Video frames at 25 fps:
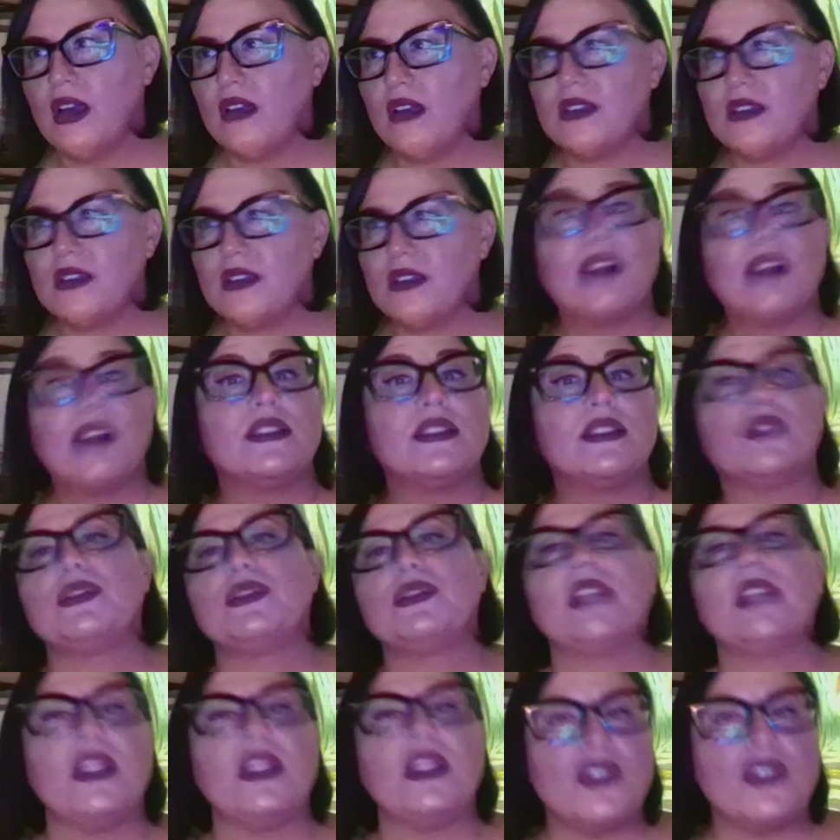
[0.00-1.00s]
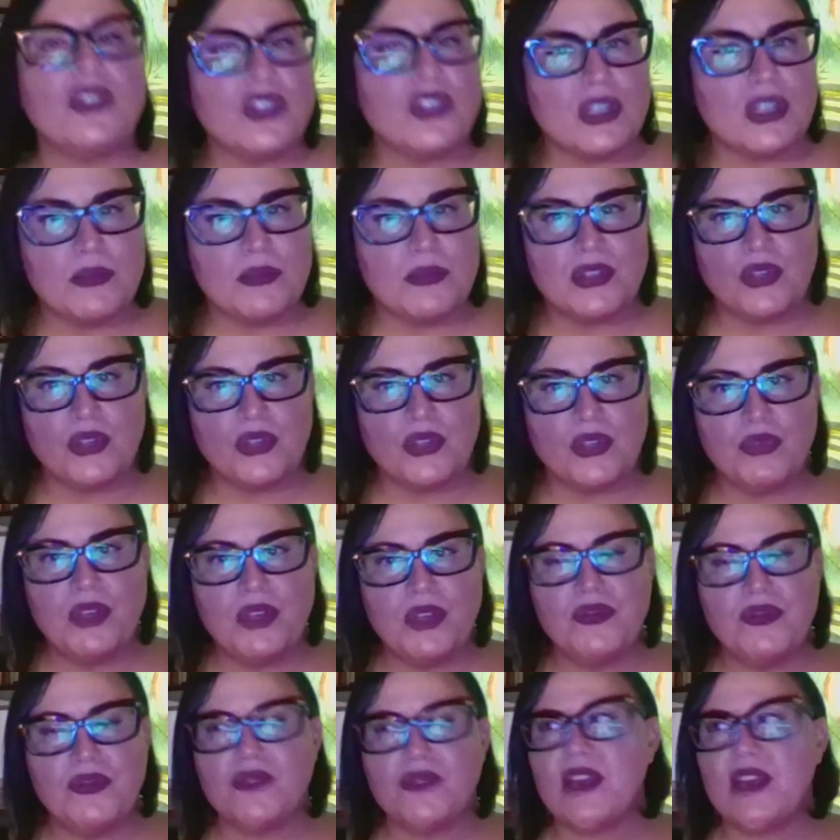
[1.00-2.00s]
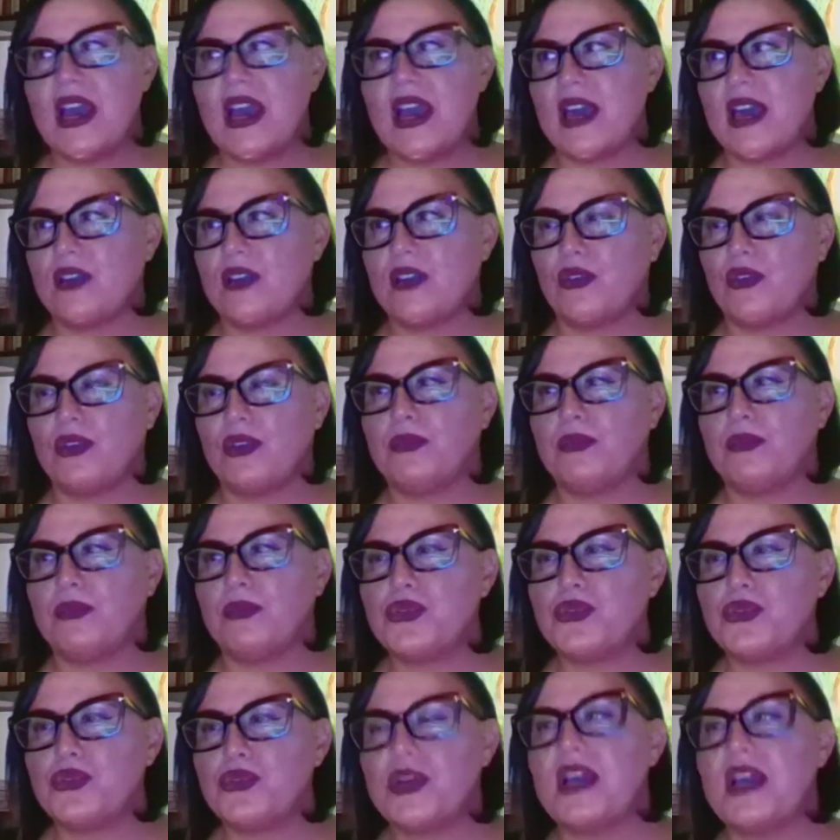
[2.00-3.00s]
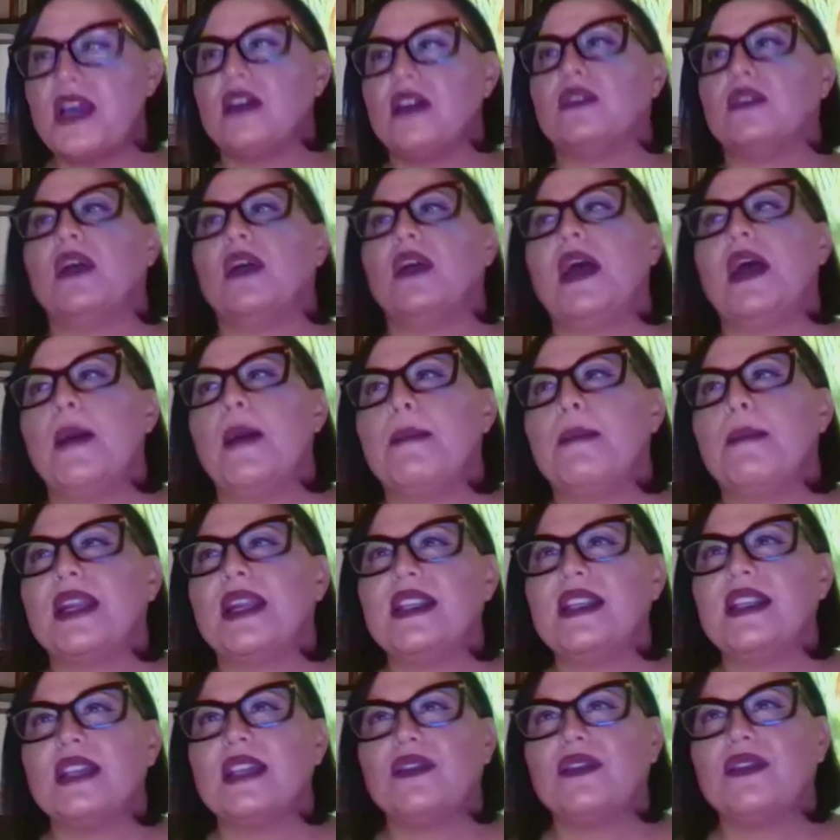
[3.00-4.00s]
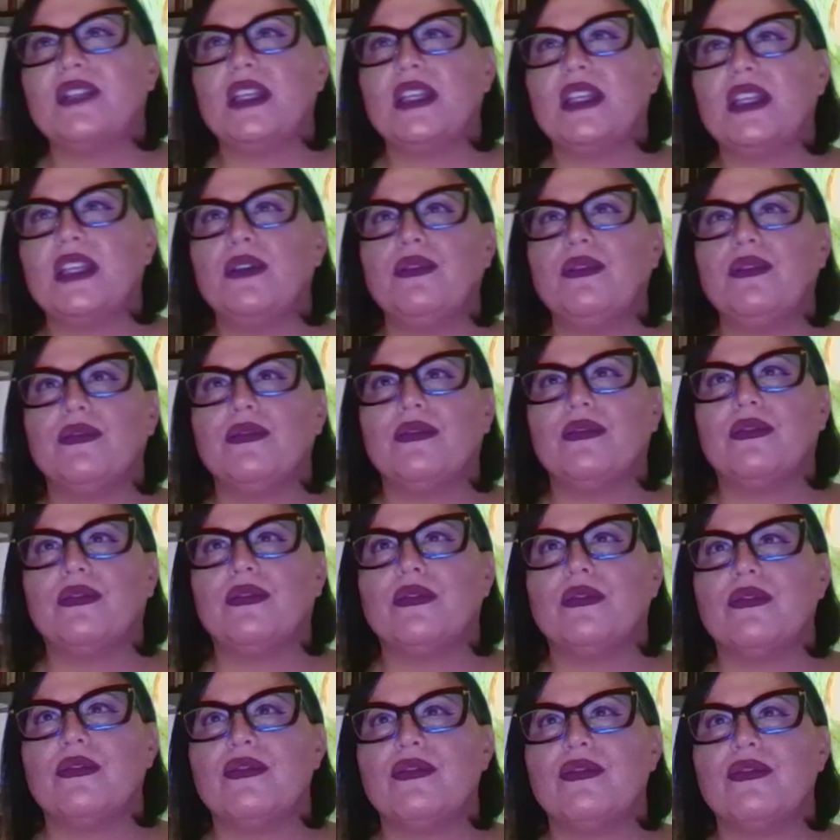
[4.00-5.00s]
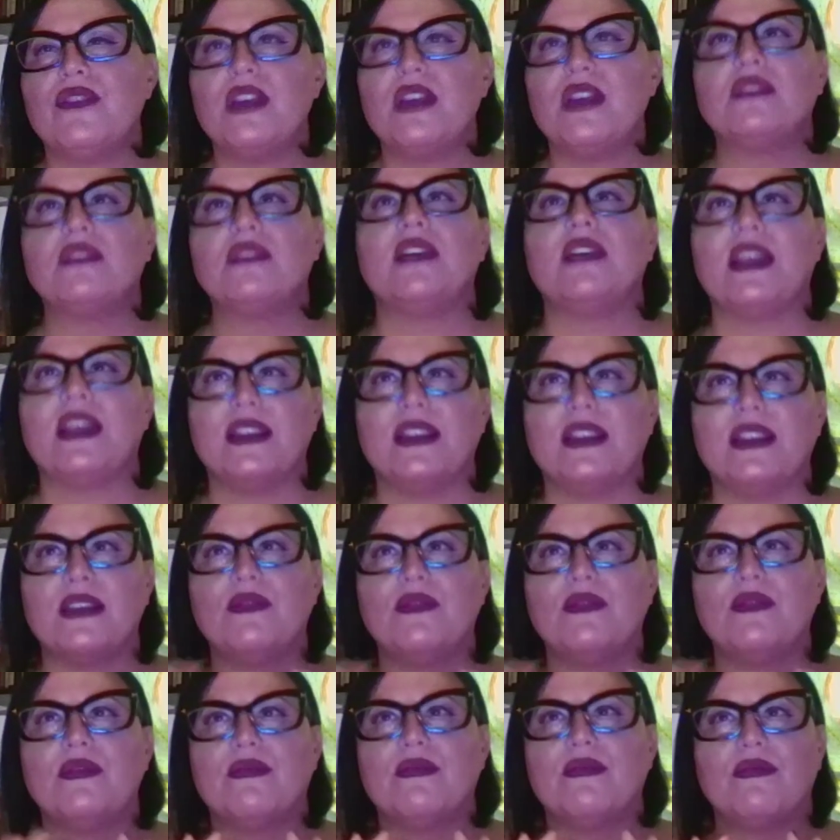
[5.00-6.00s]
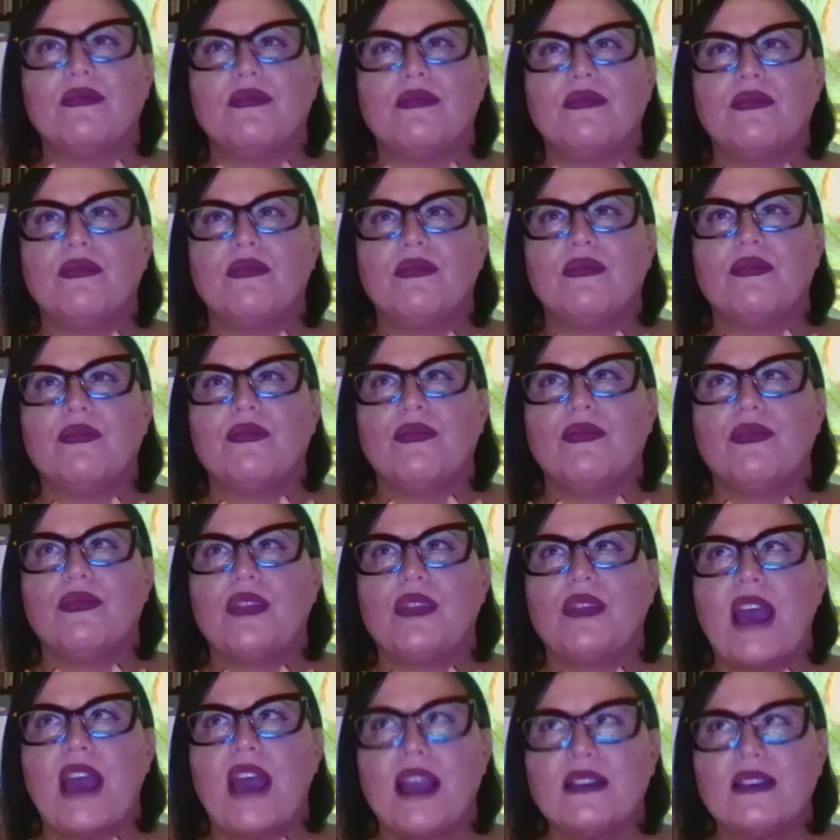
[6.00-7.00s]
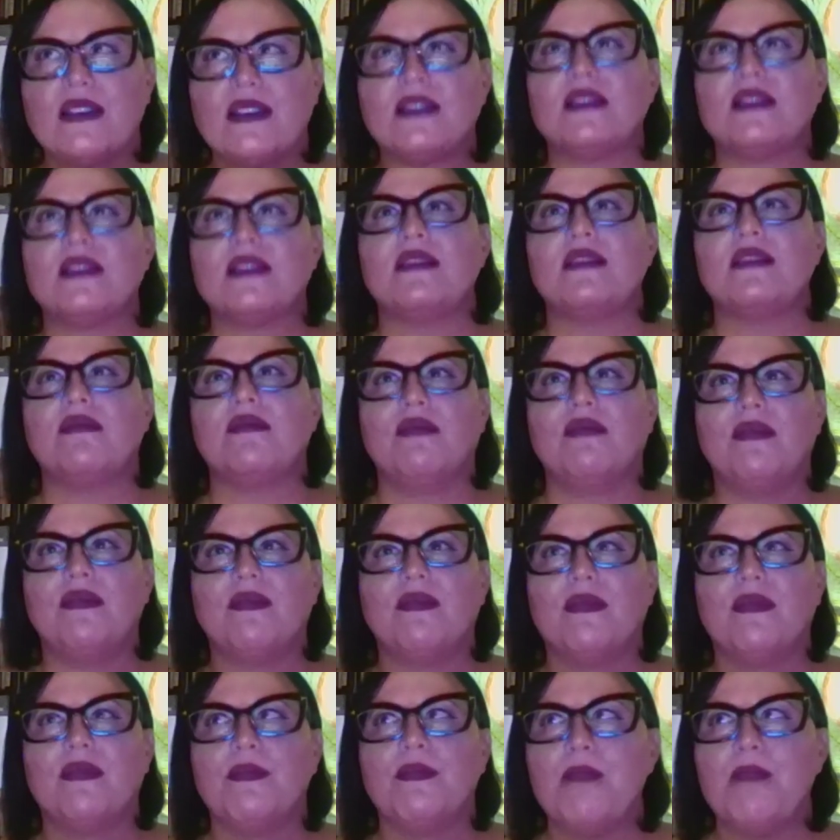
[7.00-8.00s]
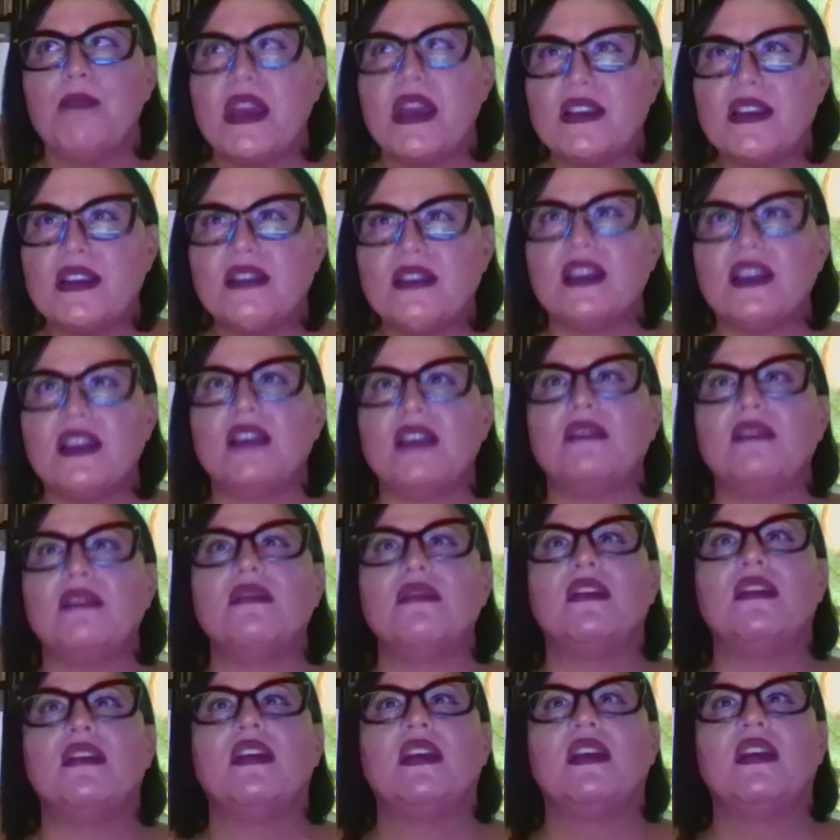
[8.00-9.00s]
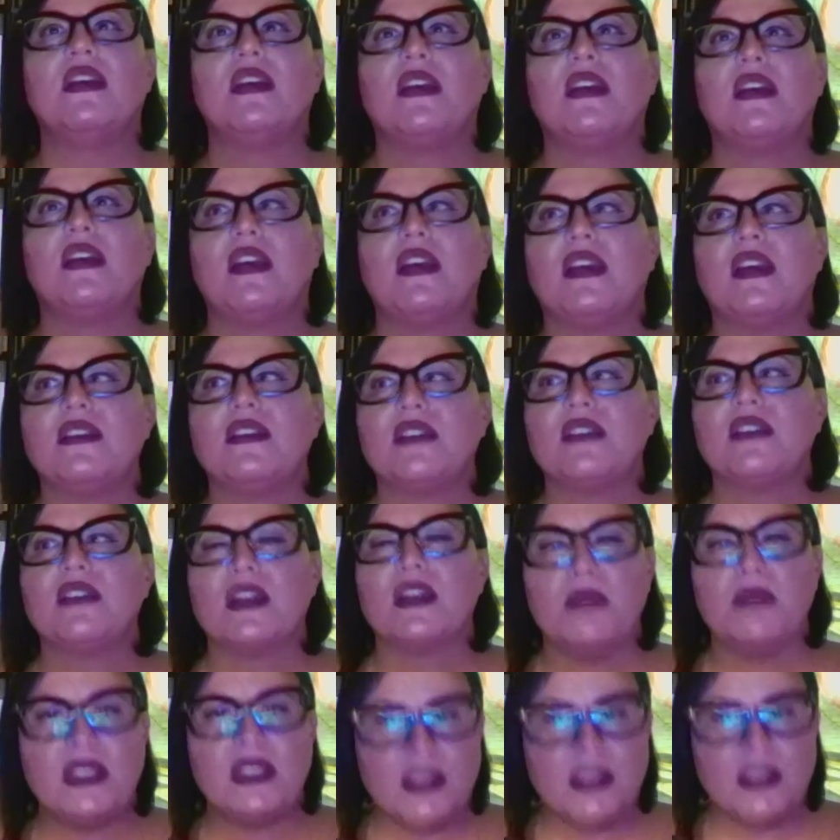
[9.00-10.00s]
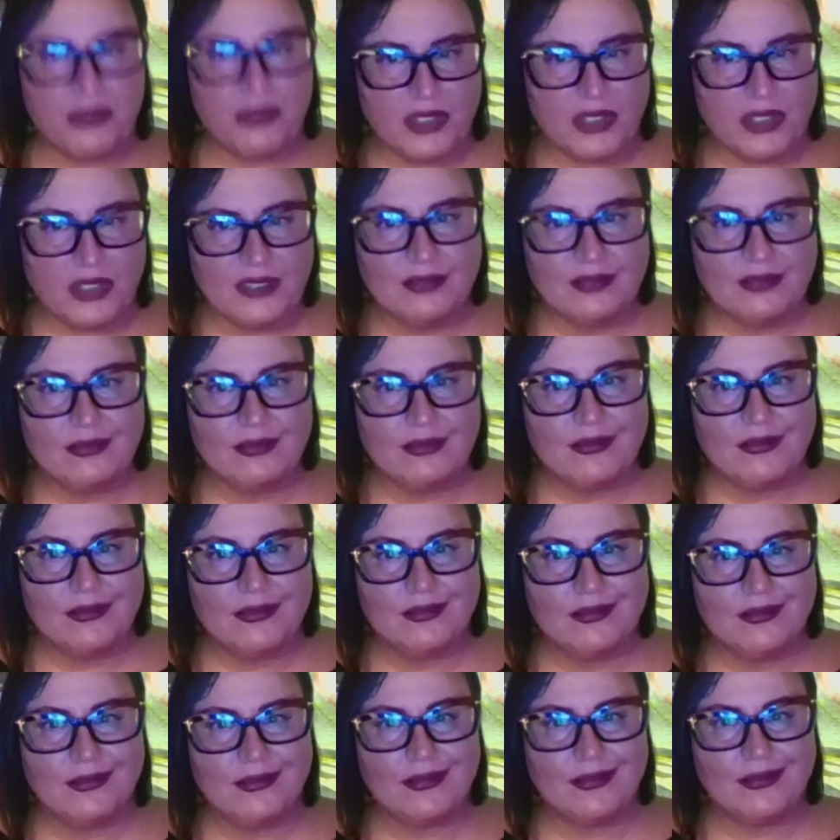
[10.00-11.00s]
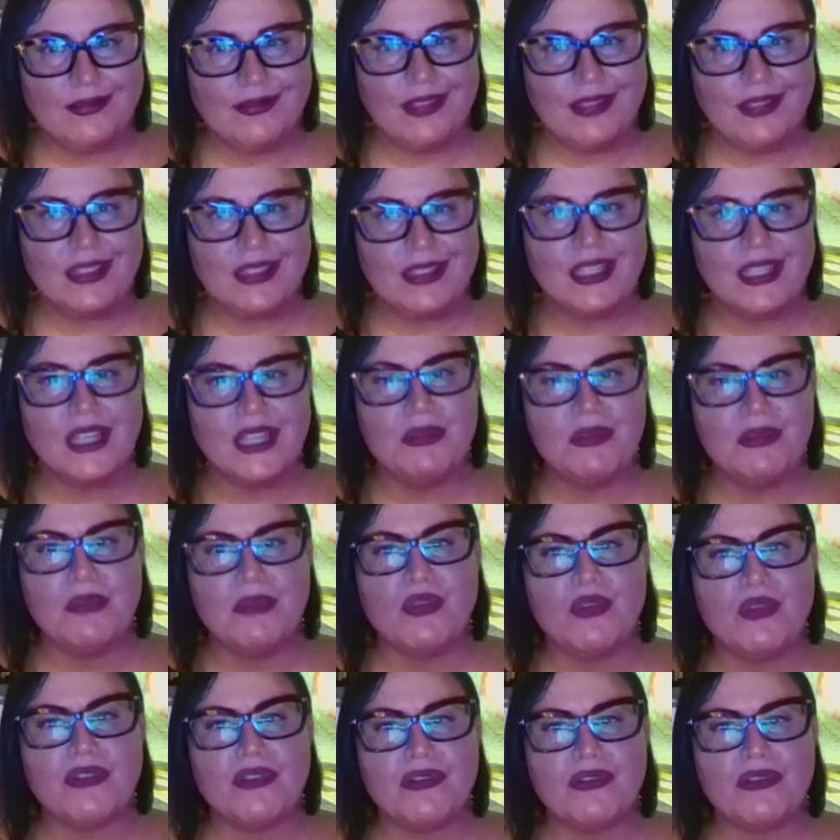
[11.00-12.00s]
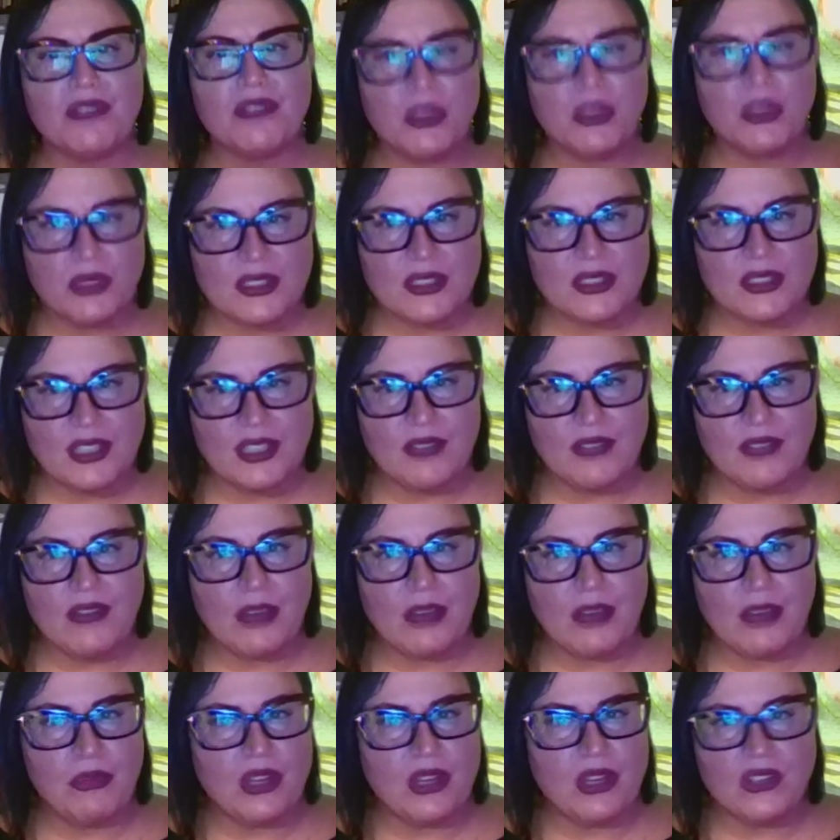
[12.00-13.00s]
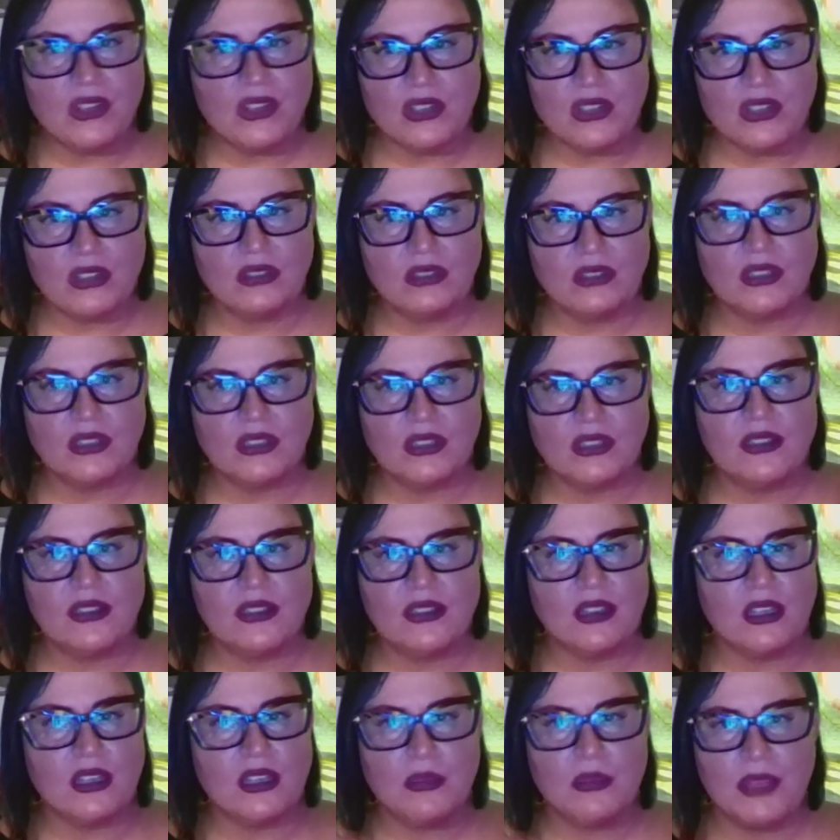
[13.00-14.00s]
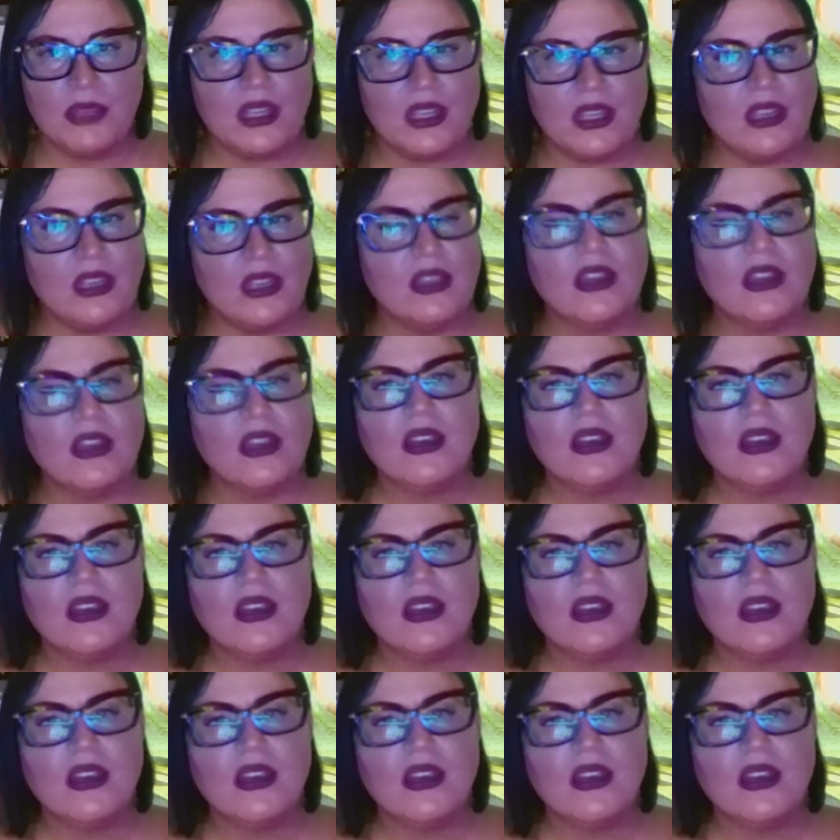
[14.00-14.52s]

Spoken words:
toxic relationships, the grief of that or betrayal. But I definitely feel like that's medicine is going to be different. It's going to be more frequency, vibrational. It's going to be